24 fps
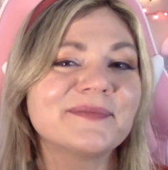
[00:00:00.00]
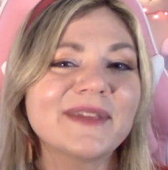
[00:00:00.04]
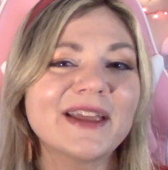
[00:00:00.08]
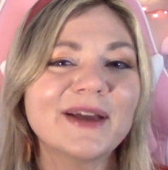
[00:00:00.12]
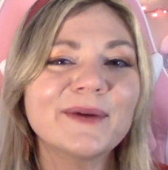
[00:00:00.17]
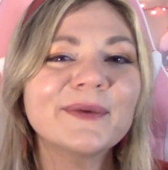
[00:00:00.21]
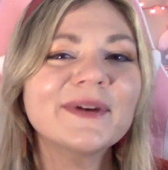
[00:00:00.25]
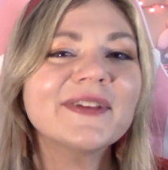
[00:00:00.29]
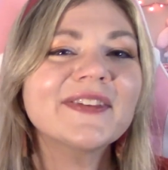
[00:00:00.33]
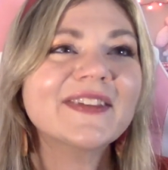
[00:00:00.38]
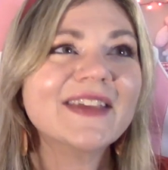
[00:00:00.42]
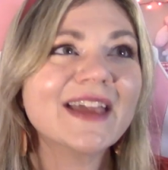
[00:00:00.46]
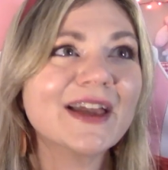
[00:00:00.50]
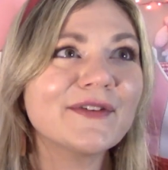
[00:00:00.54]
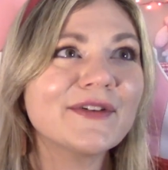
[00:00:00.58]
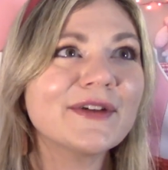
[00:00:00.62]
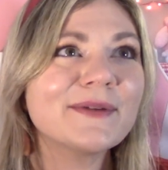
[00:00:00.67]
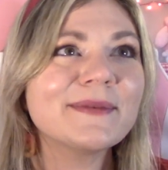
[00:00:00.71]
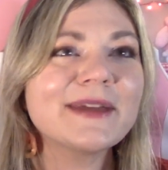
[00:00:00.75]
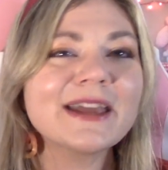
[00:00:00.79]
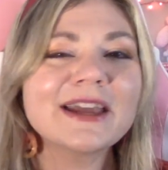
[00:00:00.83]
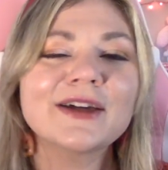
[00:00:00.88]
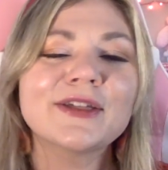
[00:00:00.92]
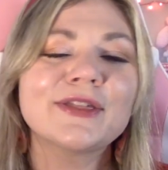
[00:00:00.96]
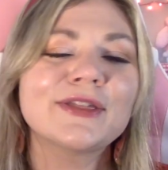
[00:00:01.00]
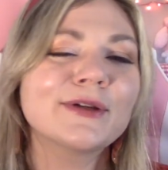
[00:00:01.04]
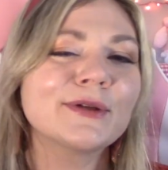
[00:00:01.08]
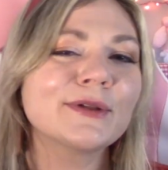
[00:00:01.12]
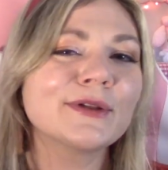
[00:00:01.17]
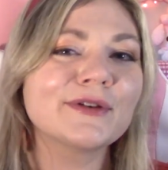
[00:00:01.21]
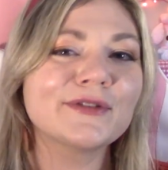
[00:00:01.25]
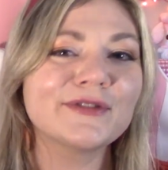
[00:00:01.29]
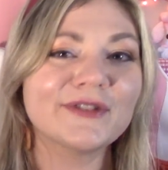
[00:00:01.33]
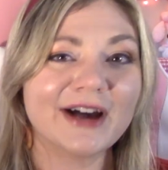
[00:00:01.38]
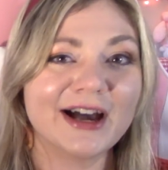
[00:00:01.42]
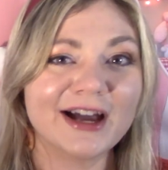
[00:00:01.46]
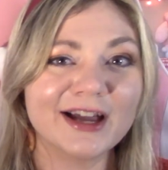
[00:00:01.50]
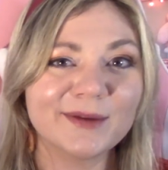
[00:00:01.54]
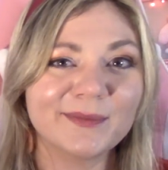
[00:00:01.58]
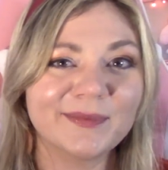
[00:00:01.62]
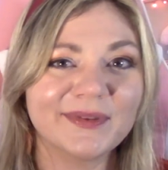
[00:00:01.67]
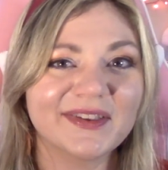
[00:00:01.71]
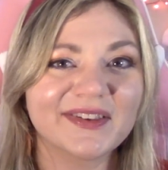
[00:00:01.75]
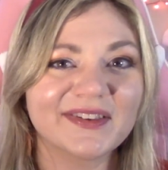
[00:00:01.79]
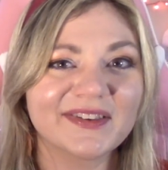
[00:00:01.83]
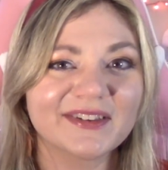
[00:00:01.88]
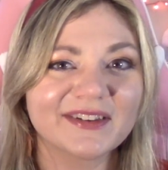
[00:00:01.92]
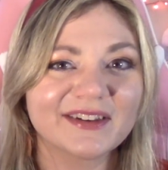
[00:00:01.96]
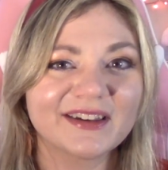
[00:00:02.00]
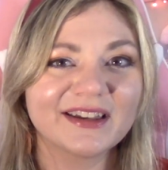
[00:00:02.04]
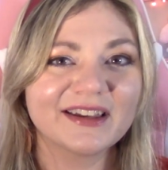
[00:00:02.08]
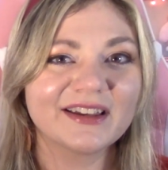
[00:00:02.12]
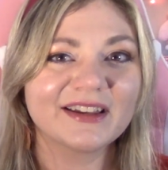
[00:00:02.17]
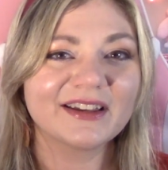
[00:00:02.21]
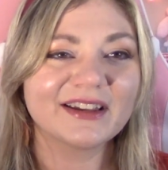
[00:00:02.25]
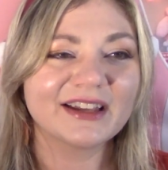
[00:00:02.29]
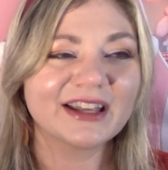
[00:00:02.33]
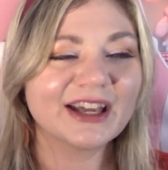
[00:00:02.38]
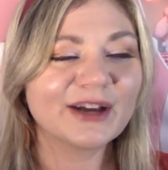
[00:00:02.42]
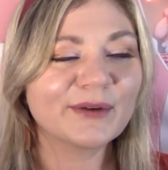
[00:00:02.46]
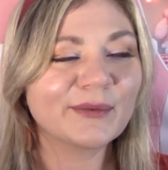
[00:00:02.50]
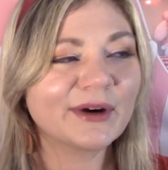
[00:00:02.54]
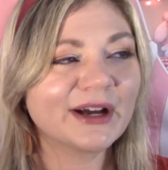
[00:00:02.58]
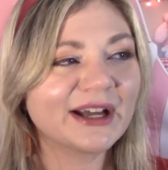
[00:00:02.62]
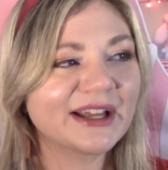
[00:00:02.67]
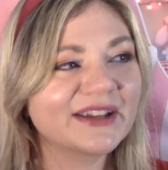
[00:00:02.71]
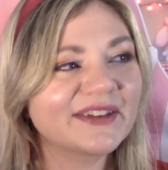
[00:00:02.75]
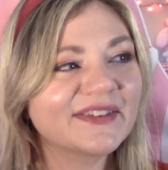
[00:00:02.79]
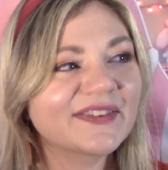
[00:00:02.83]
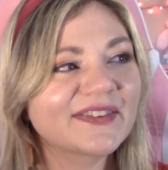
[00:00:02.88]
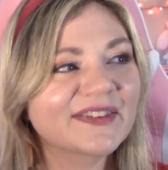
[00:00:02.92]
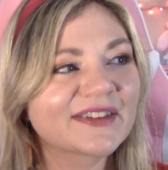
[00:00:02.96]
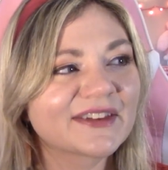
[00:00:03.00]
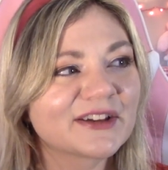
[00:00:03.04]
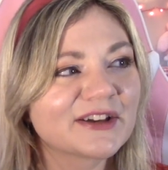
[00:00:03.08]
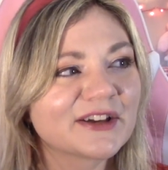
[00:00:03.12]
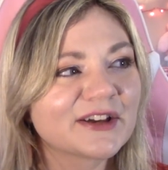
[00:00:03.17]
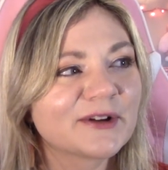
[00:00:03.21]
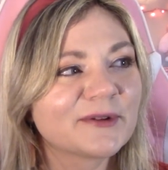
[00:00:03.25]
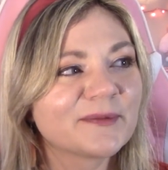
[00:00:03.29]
It was giving me Cthulhu vibes. It was.